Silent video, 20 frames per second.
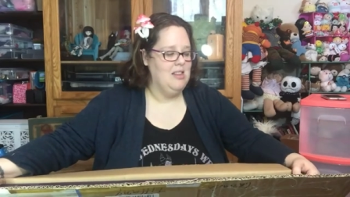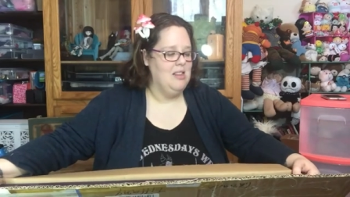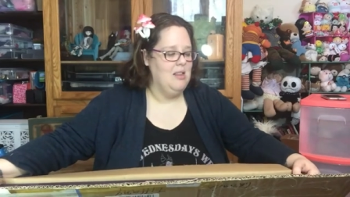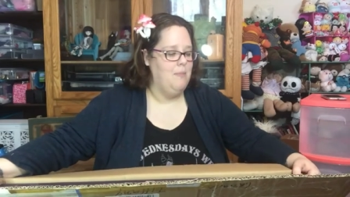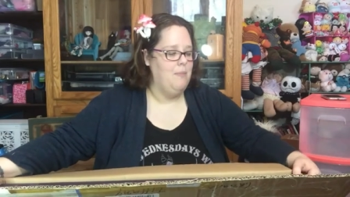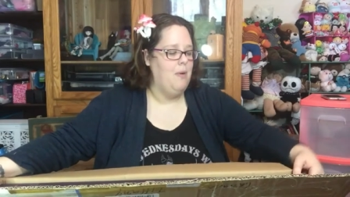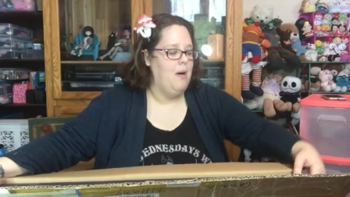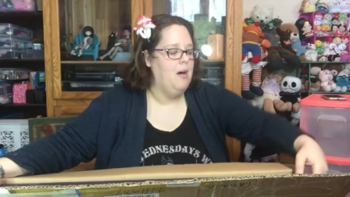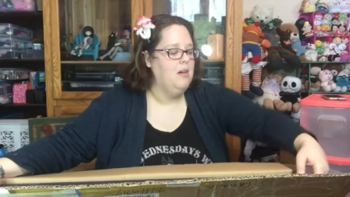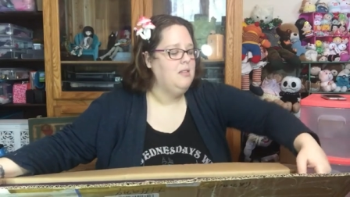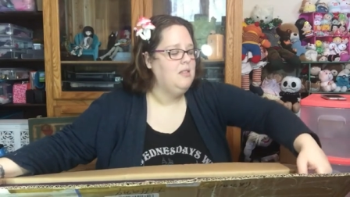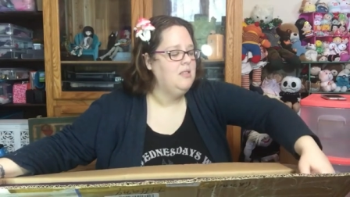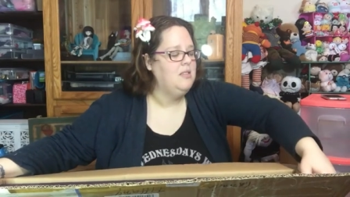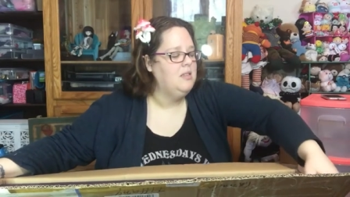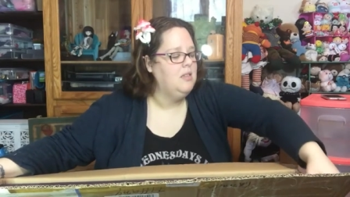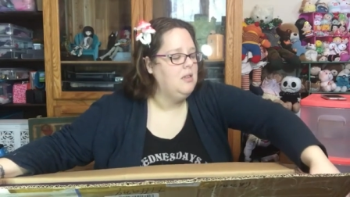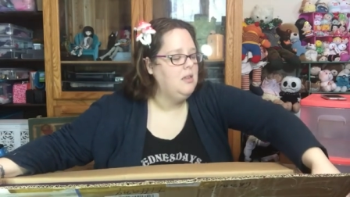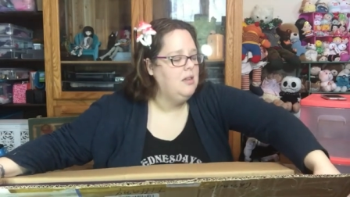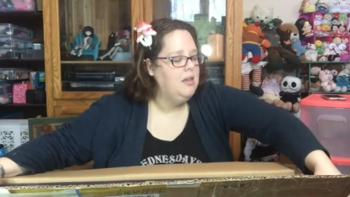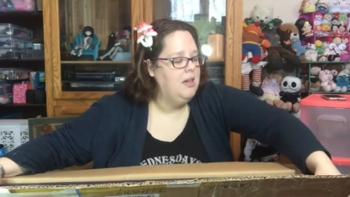The box
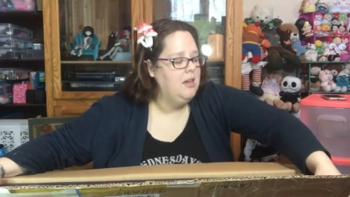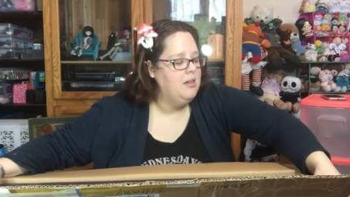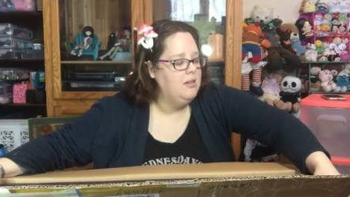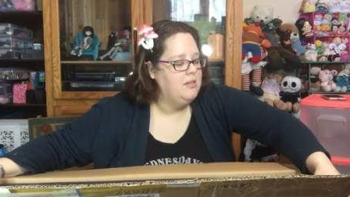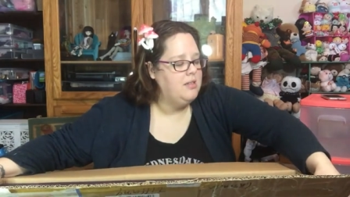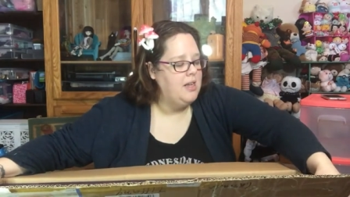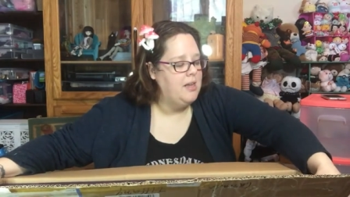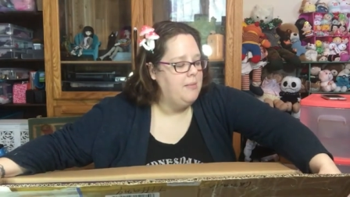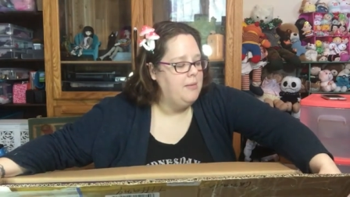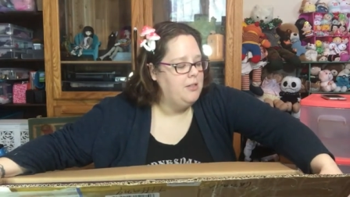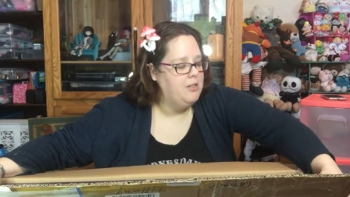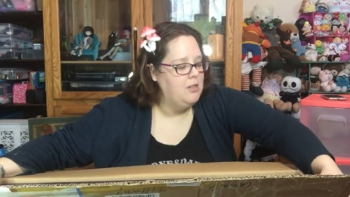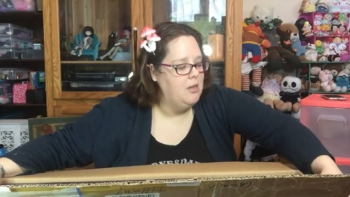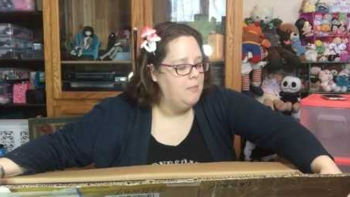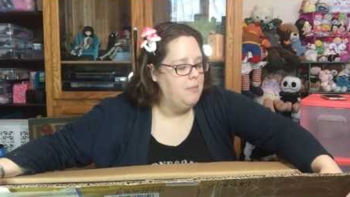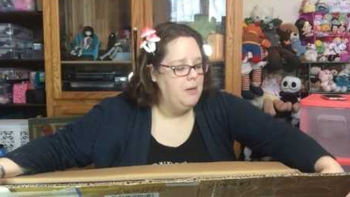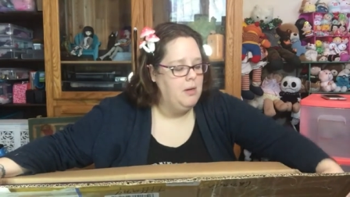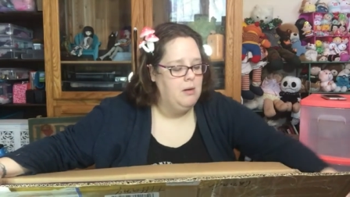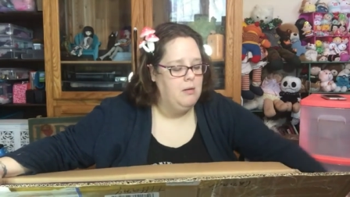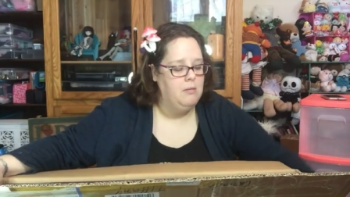is a little damaged
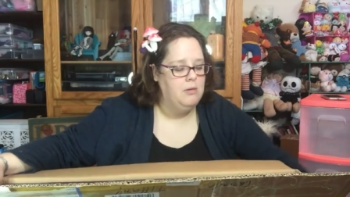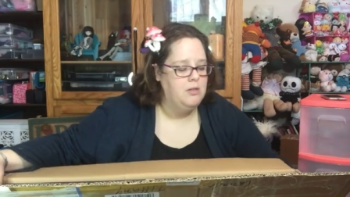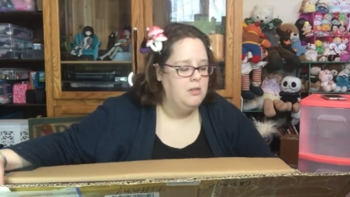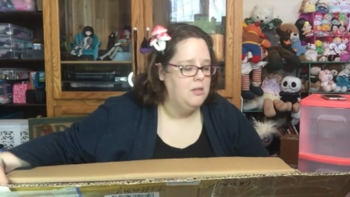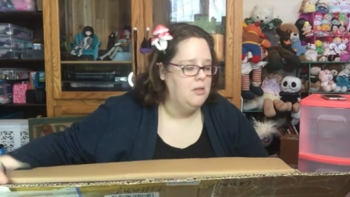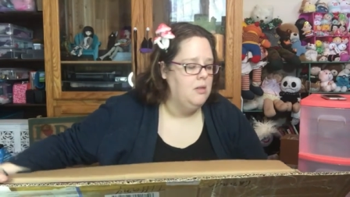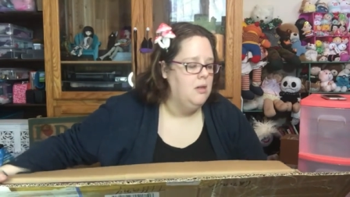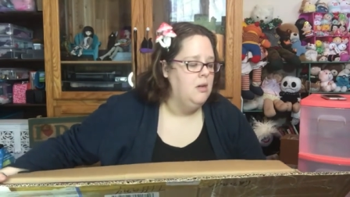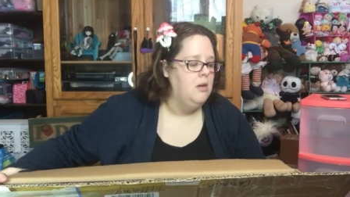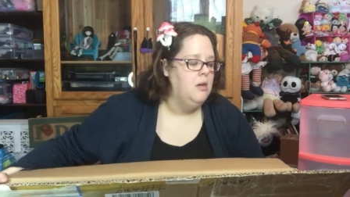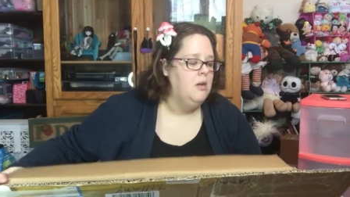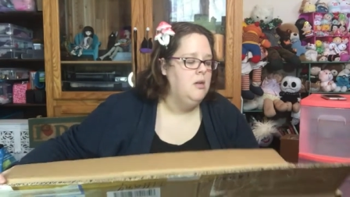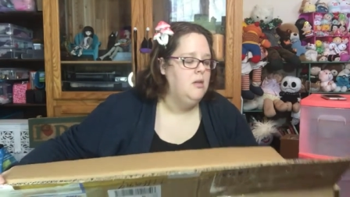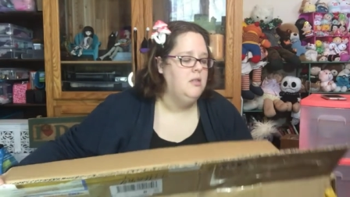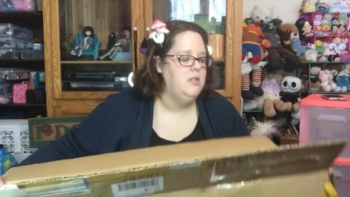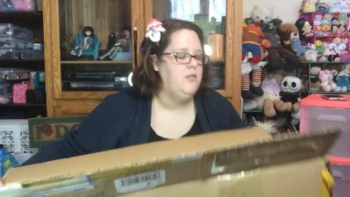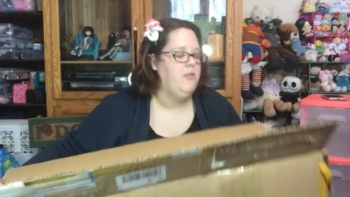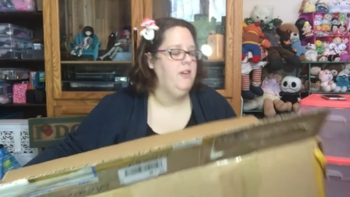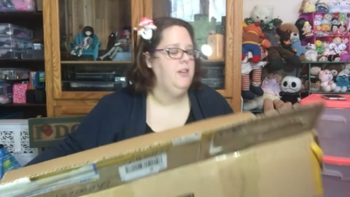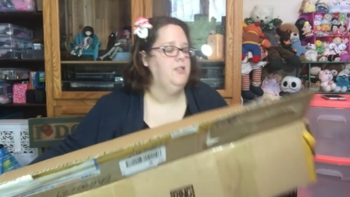up here, which
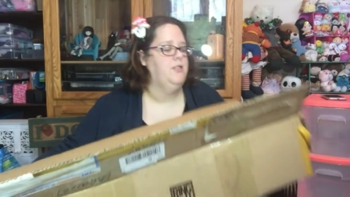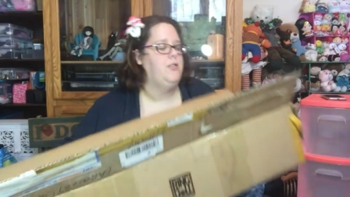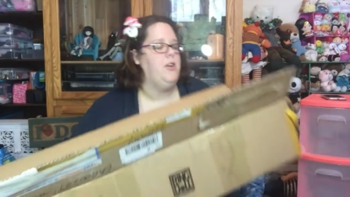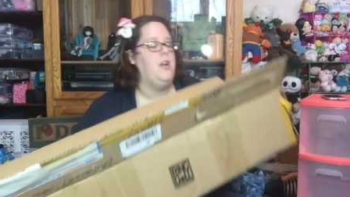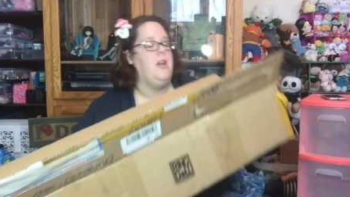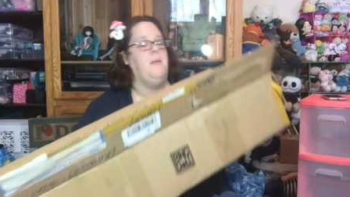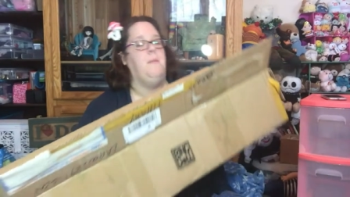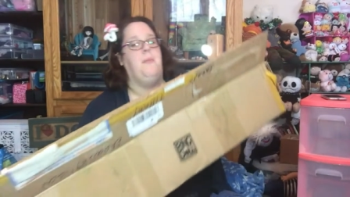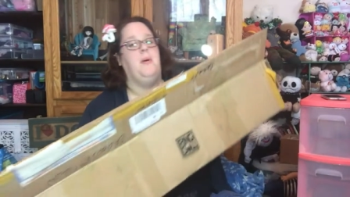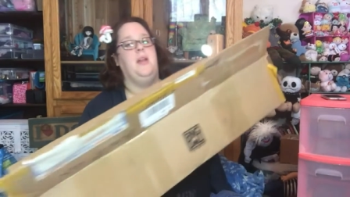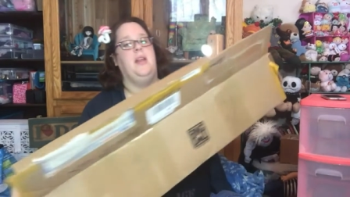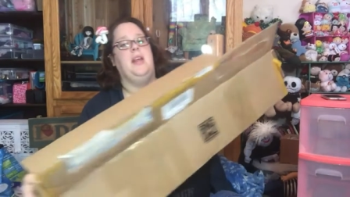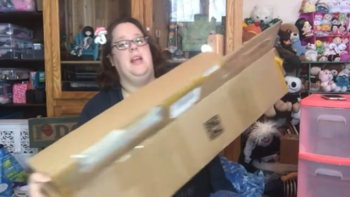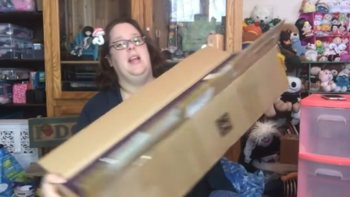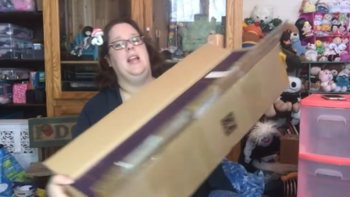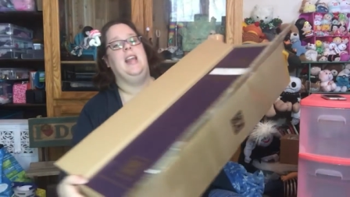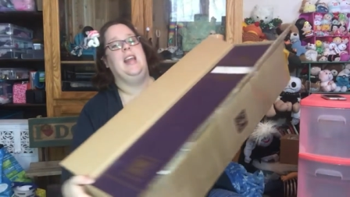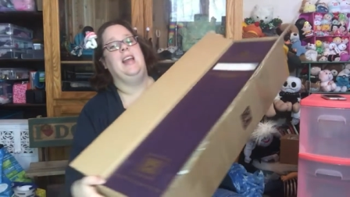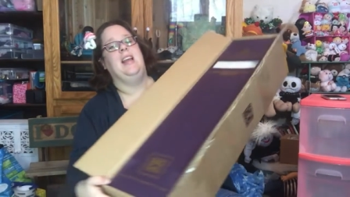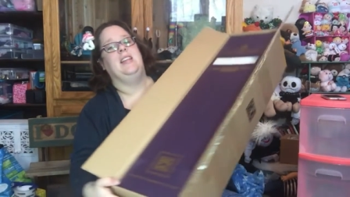is frustrating, but
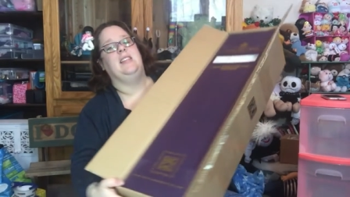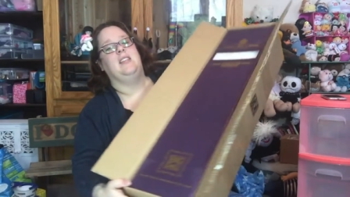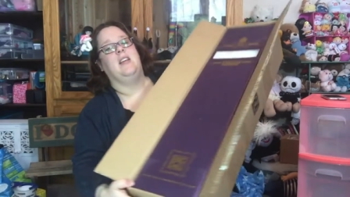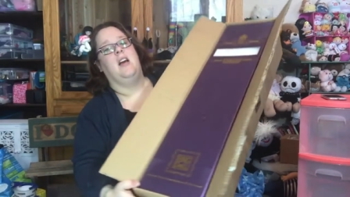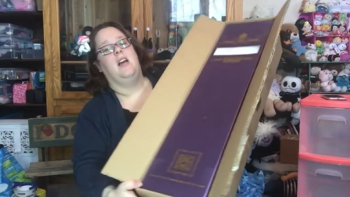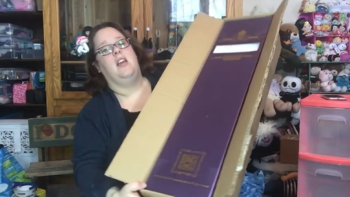it is